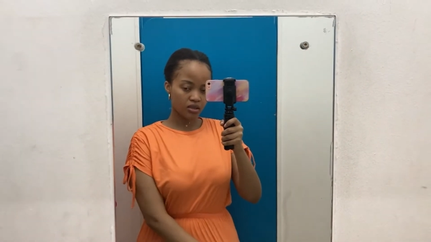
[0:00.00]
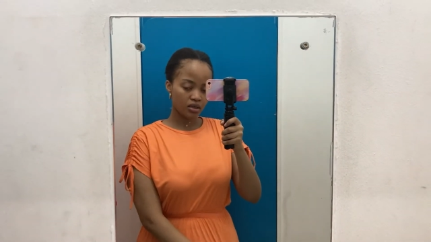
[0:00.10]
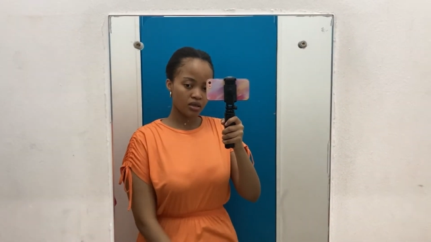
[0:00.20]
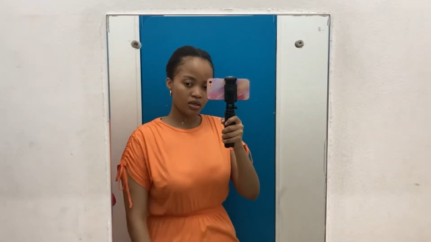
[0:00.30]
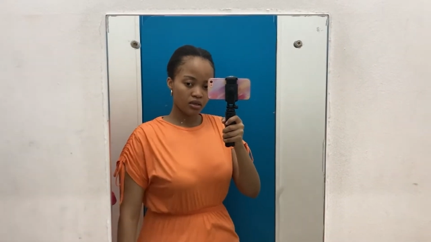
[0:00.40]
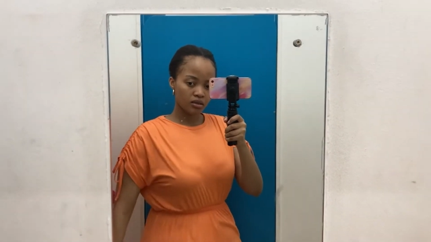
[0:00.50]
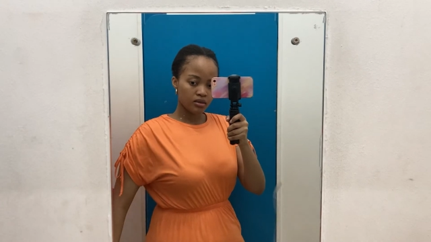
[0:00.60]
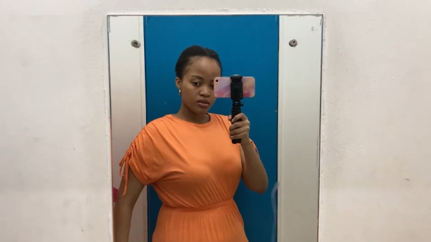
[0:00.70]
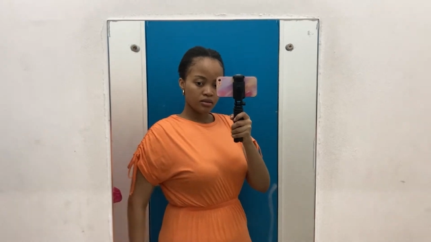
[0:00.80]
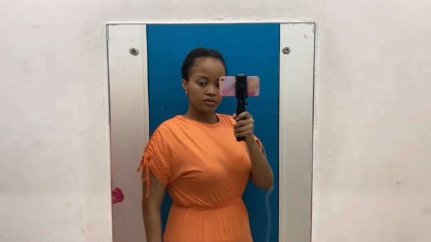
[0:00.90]

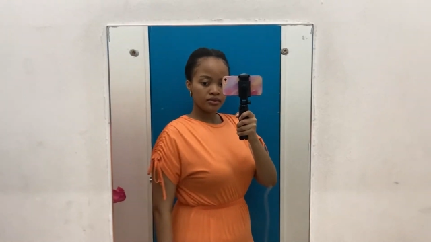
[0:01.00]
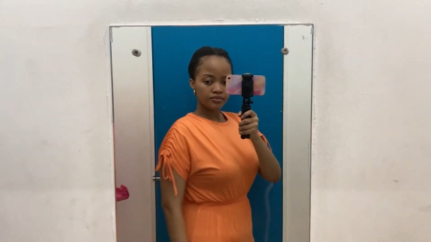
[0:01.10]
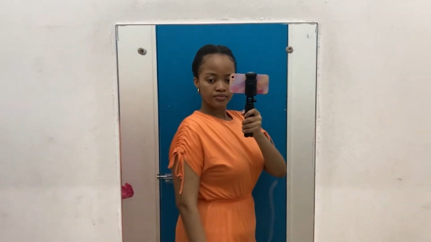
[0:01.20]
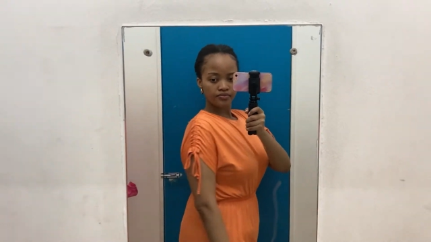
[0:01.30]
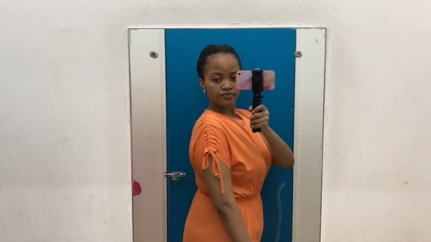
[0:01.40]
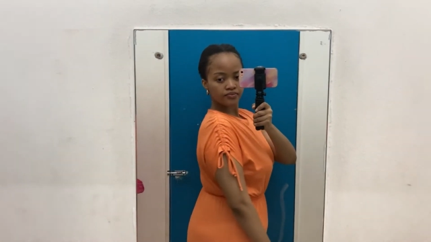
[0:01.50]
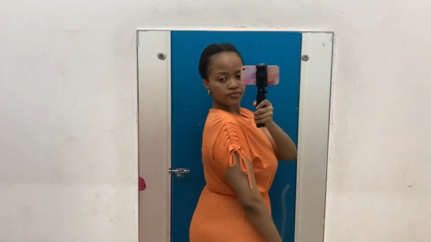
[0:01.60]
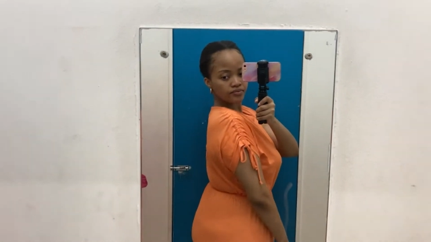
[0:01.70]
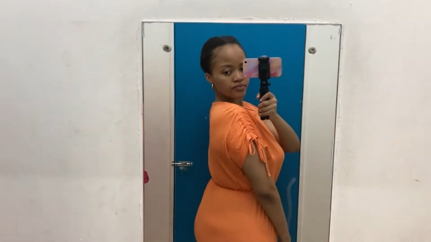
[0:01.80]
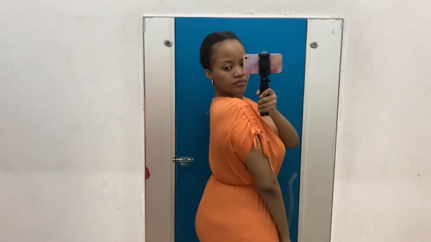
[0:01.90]

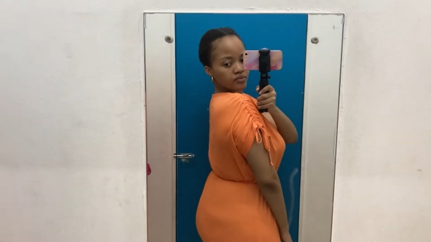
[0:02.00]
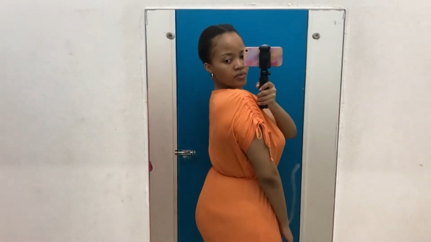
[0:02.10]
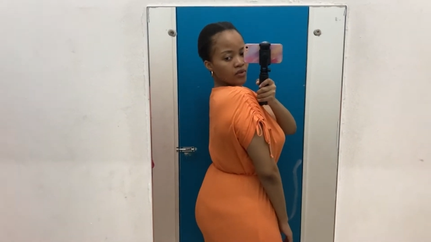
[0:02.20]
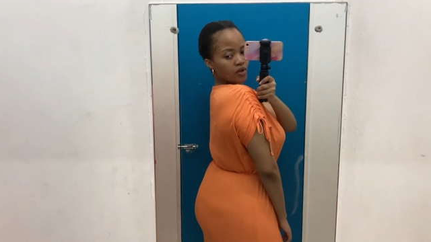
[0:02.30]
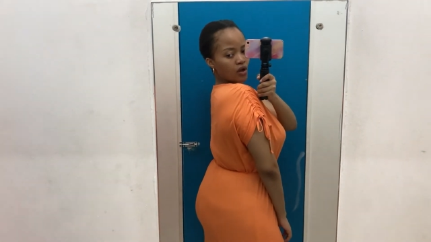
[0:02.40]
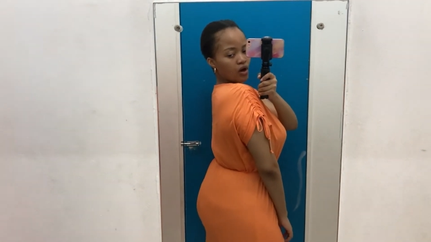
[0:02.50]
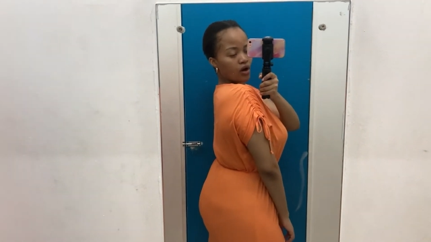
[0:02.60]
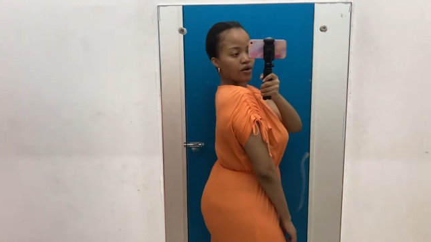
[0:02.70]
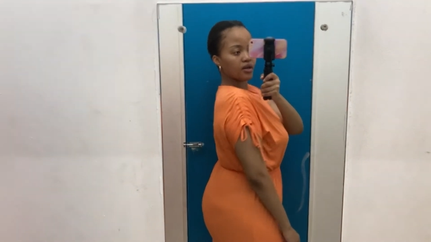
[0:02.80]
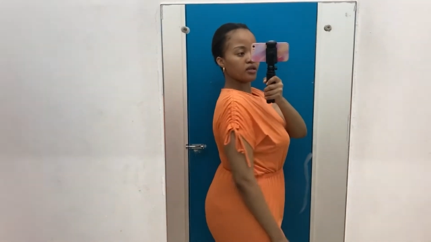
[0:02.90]

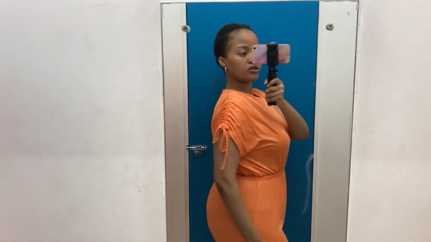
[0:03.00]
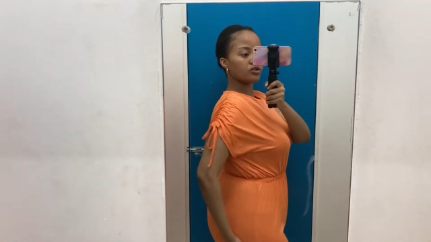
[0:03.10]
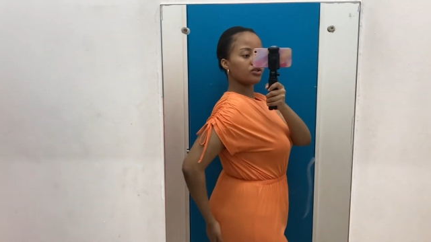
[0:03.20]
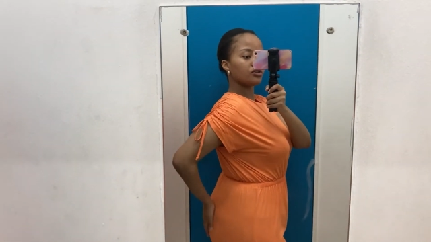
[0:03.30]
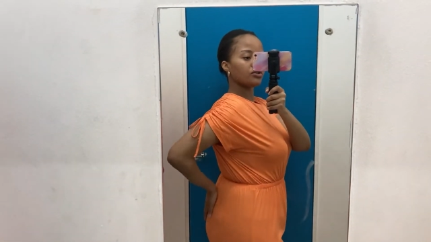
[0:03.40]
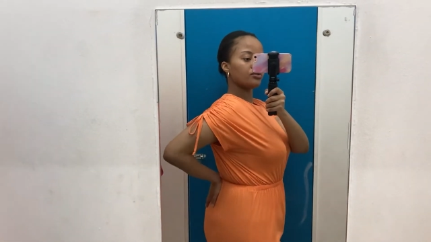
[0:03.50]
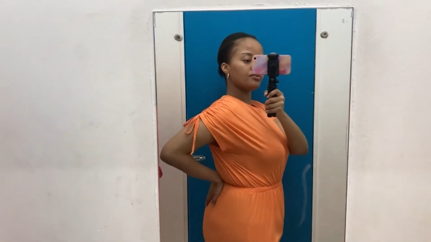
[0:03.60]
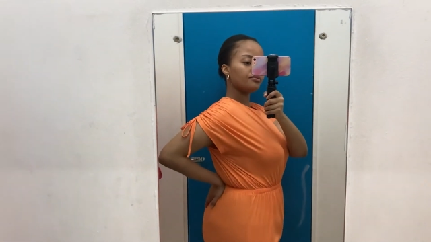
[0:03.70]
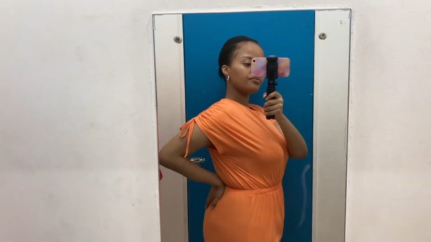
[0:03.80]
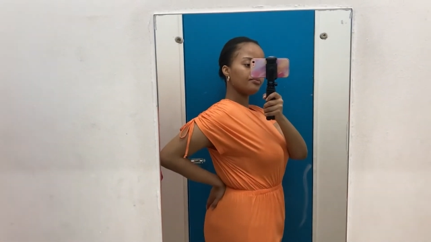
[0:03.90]

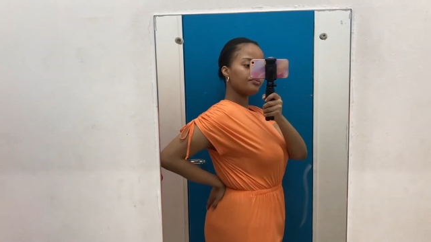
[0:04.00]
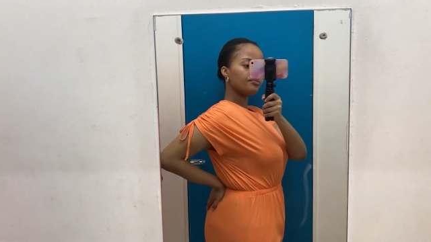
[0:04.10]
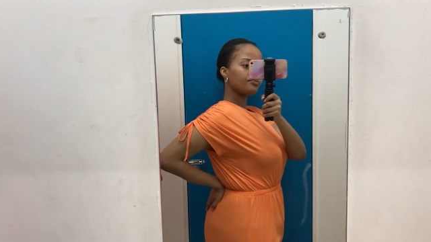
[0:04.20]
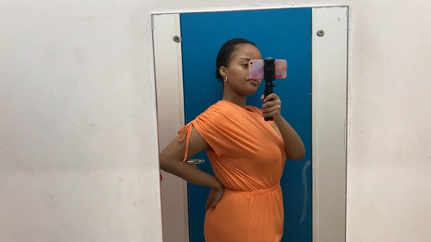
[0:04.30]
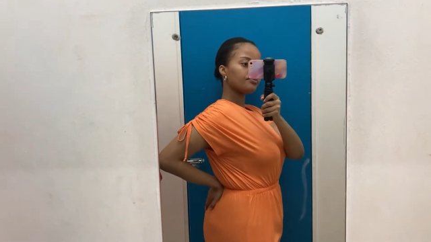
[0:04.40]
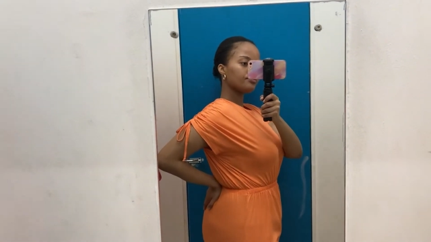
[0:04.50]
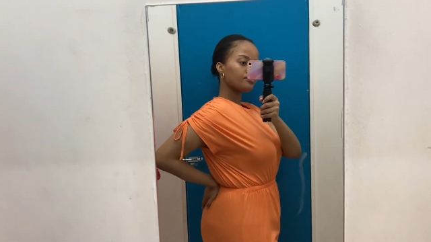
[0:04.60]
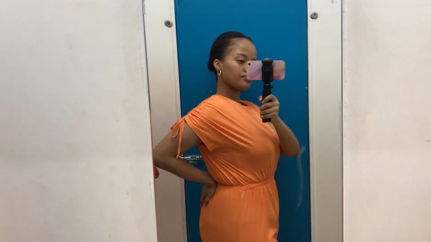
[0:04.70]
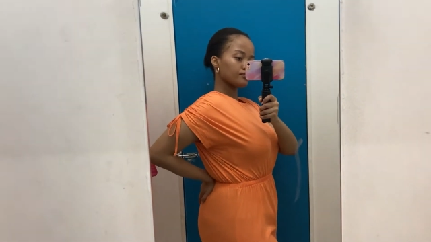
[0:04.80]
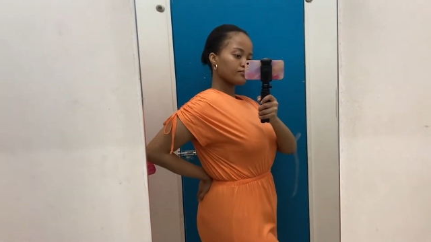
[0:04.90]

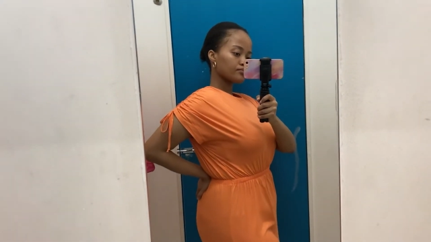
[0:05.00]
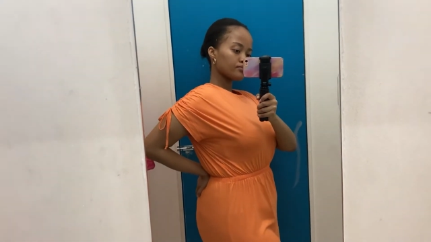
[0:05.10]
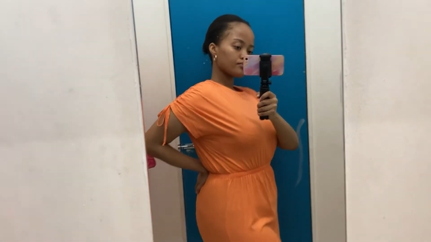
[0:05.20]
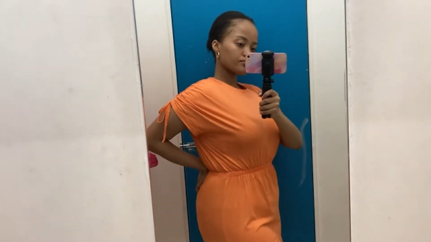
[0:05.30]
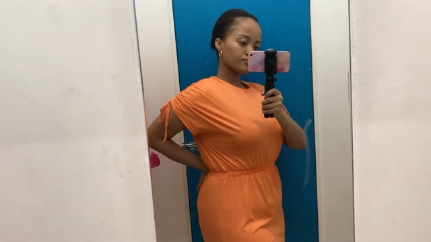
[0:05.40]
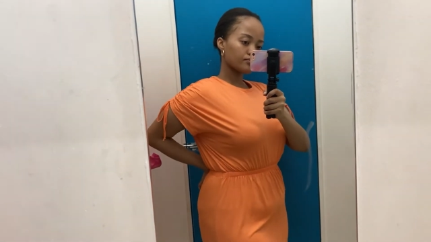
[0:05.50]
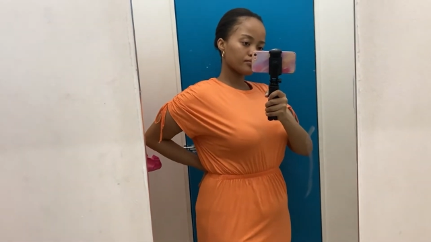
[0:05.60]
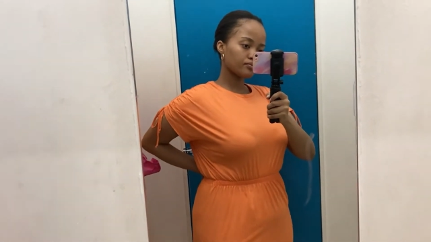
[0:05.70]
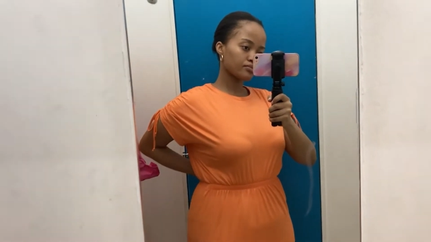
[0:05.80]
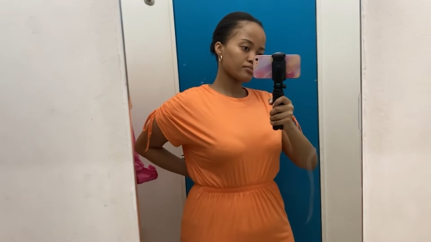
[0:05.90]

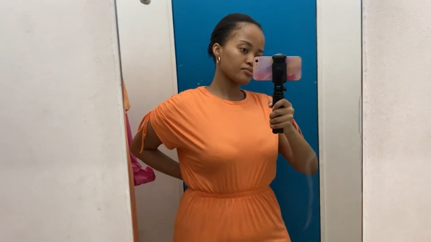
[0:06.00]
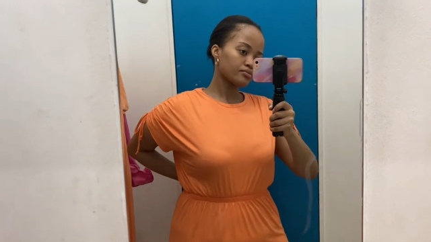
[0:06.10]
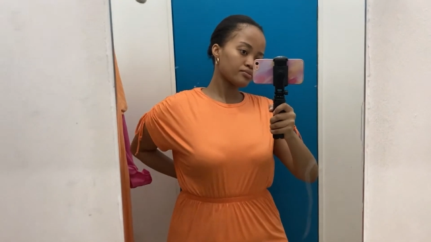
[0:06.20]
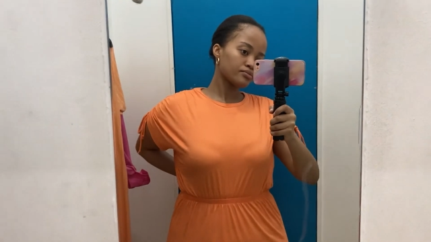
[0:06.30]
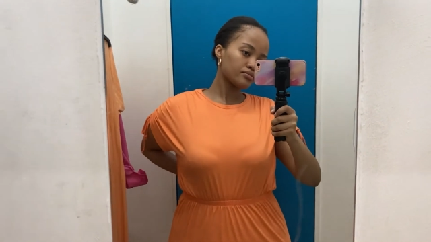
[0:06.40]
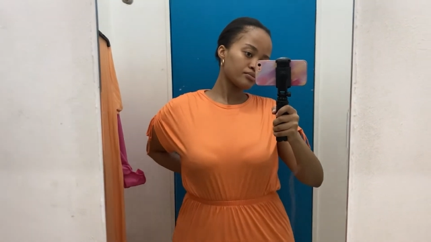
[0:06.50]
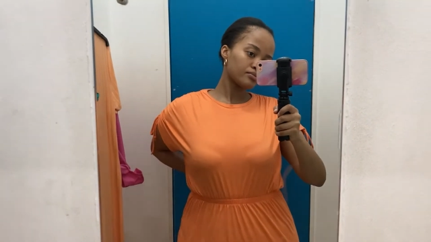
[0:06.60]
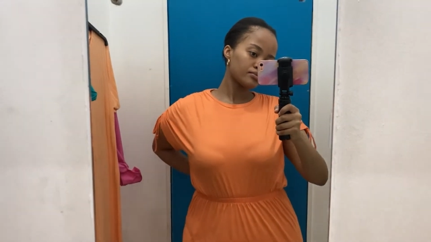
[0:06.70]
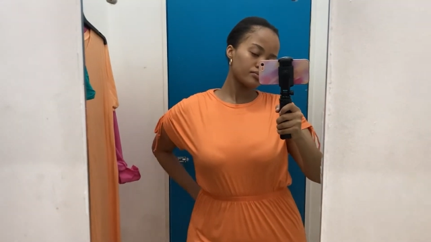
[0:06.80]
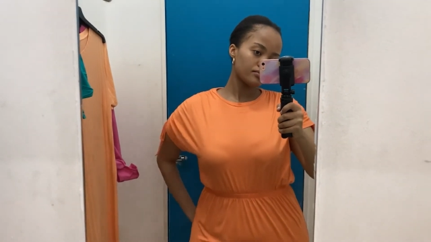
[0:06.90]
(no one is talking)